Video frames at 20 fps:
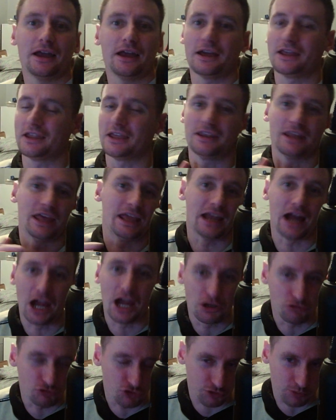an
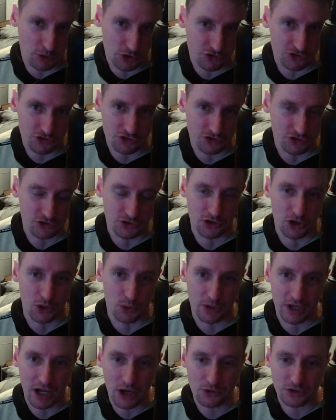AI response as
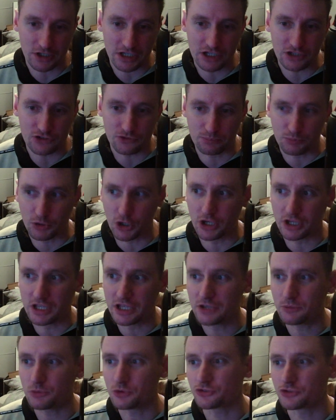nowadays, but
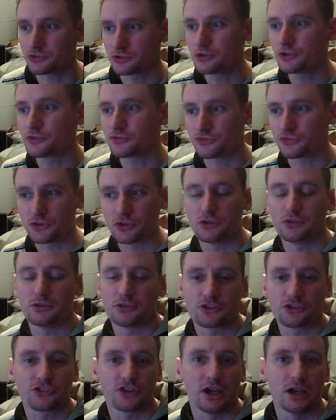it was good for
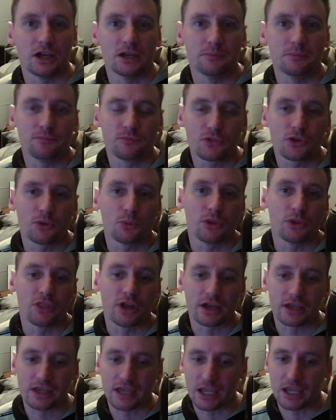the time when
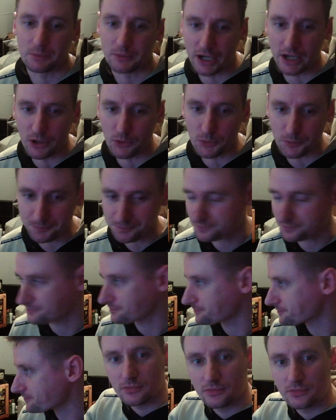that came out.
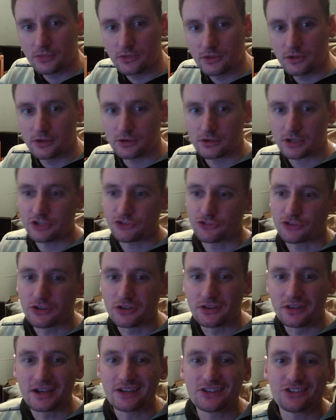Okay, so
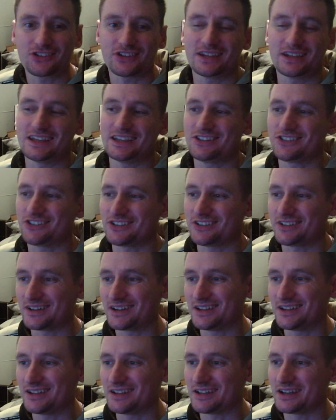
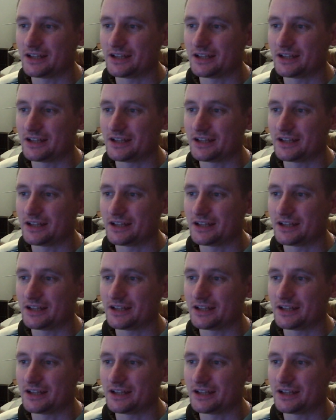1989,